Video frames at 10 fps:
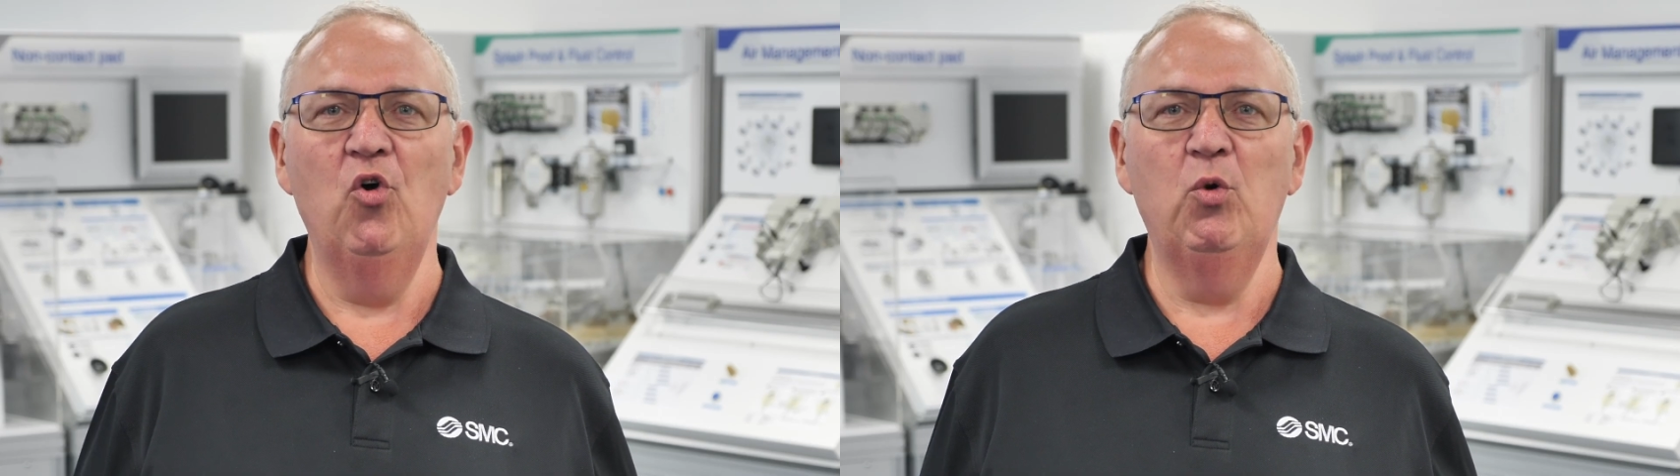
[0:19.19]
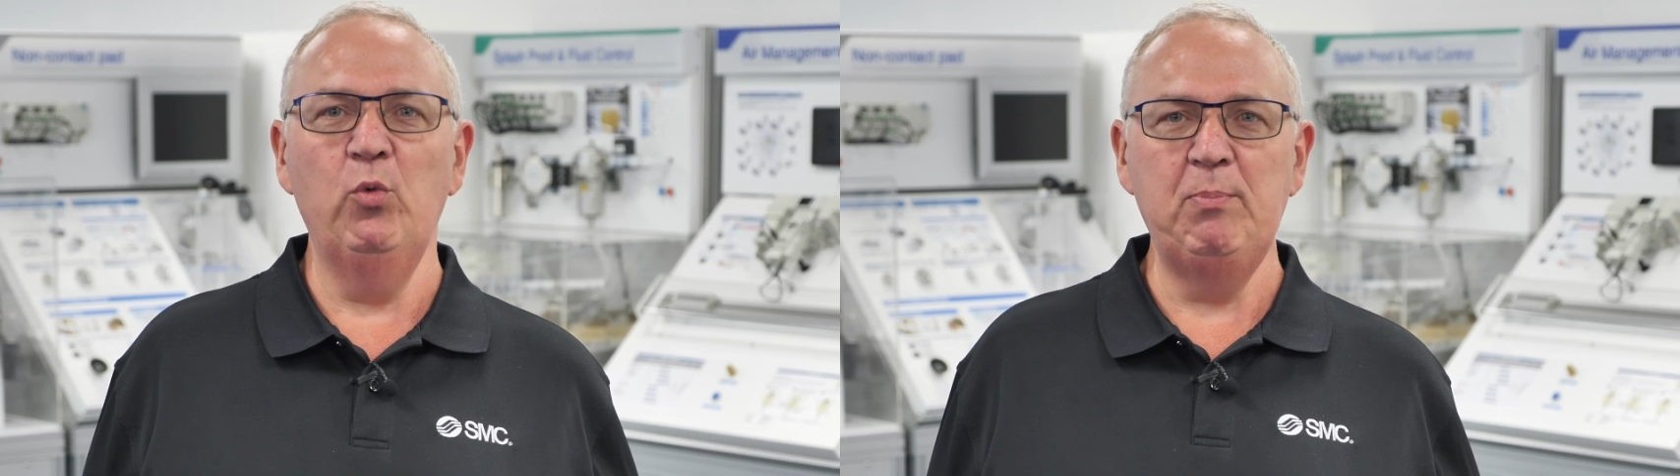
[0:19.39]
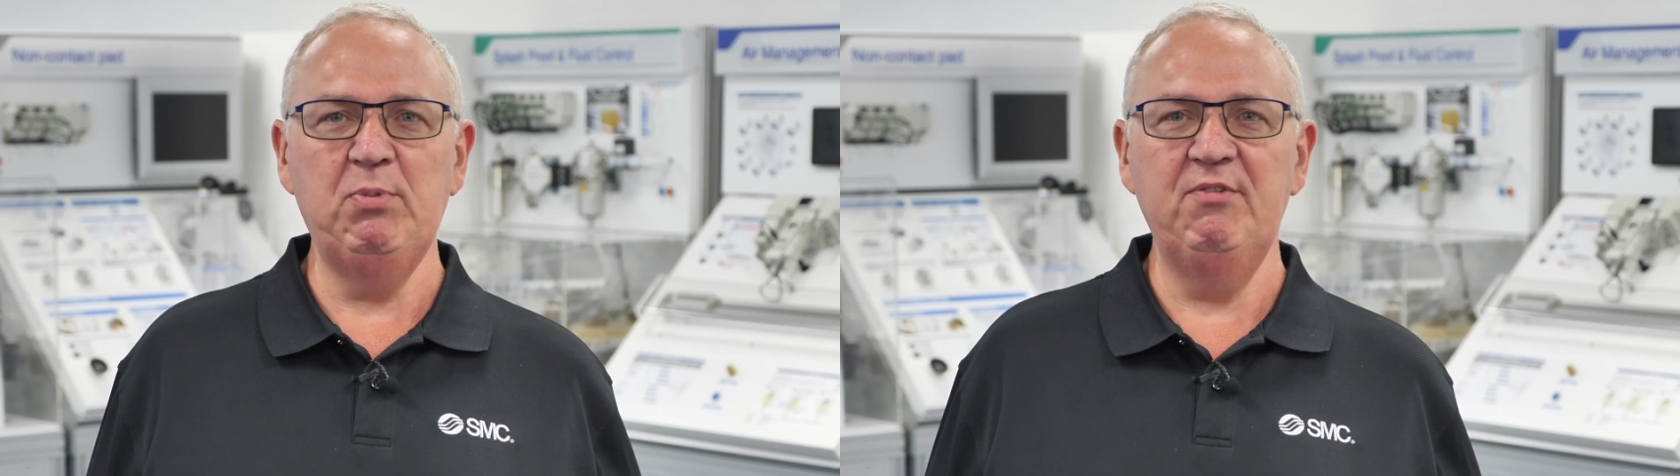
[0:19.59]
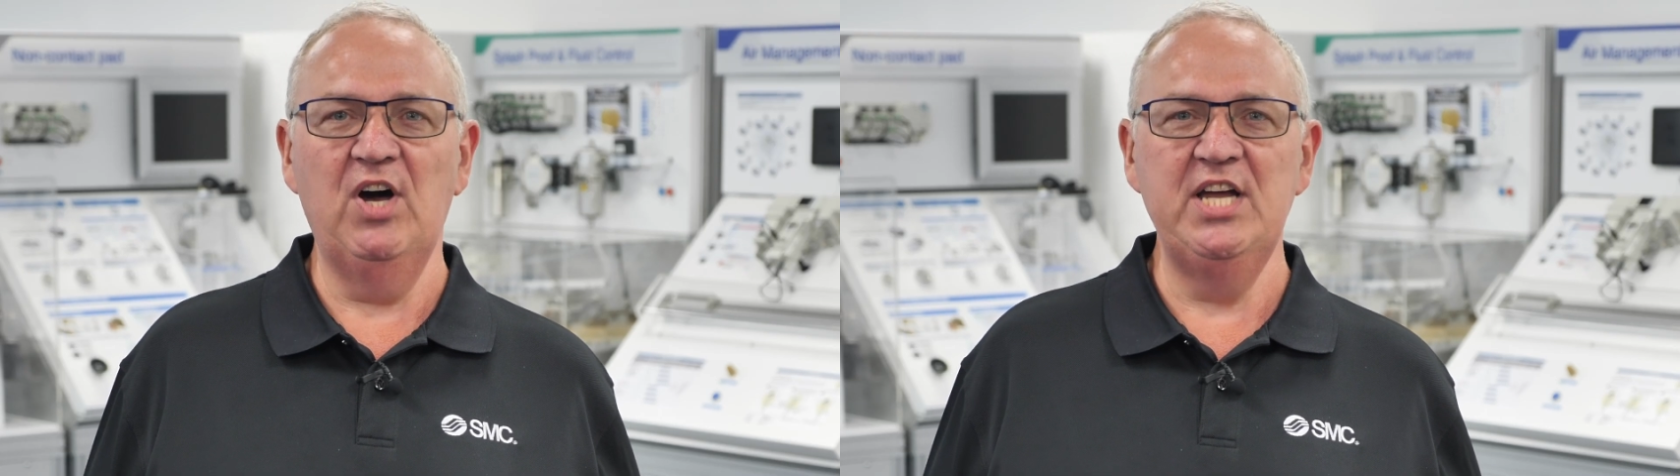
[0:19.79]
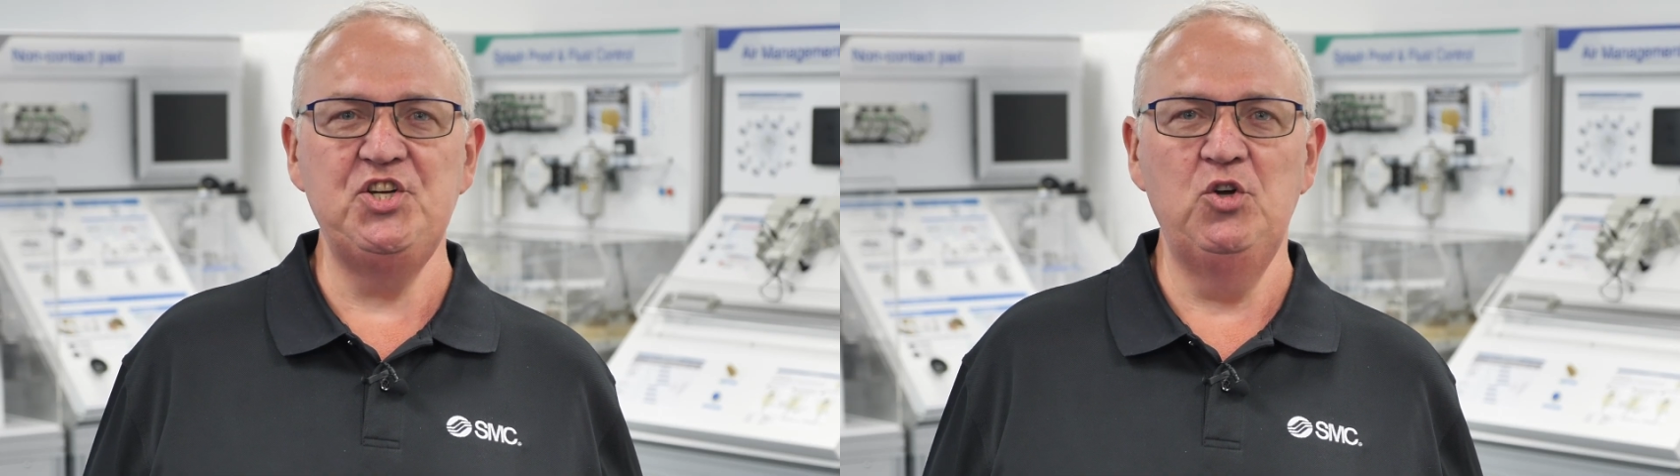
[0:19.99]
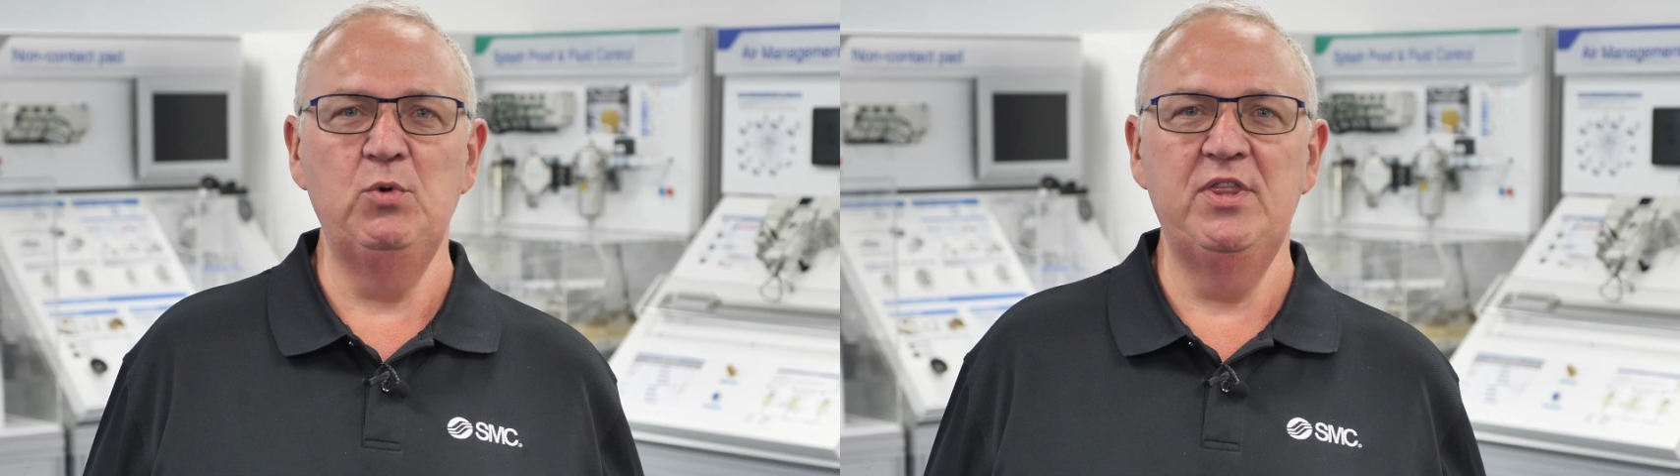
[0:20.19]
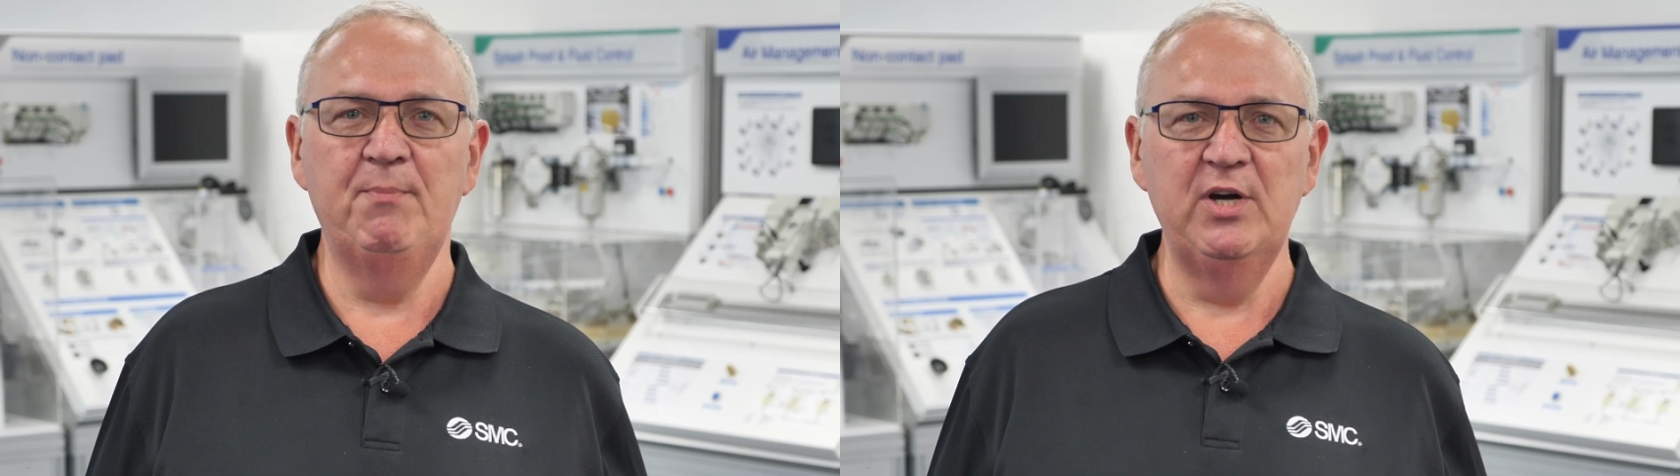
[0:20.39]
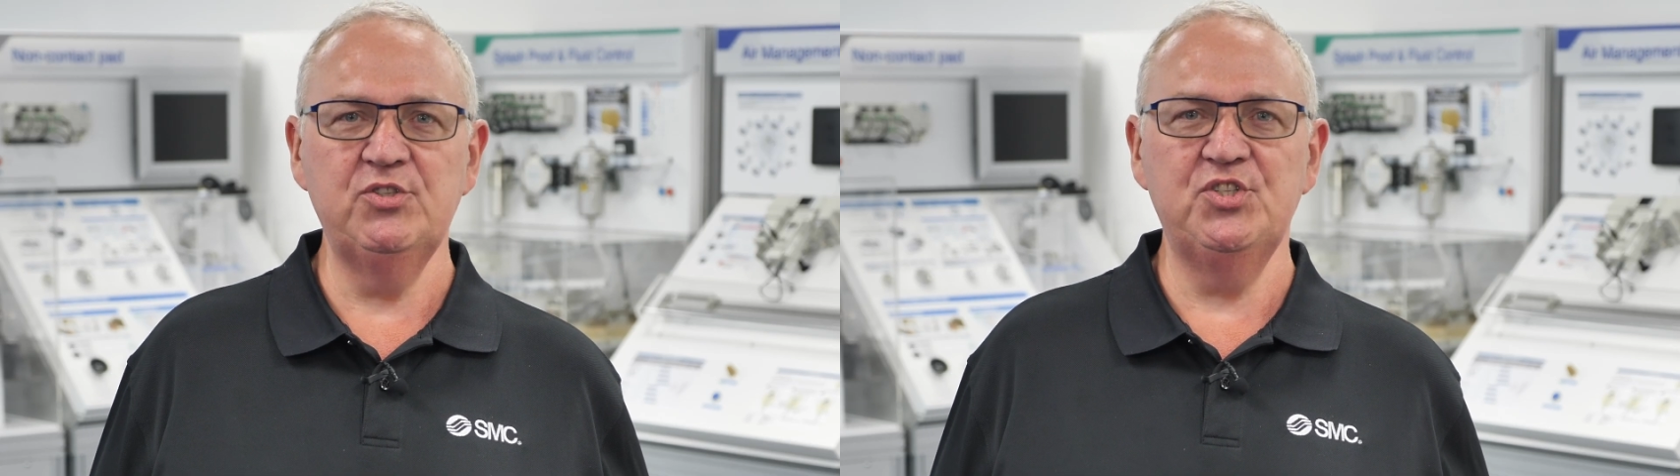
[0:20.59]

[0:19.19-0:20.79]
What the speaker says: that we provide you with the most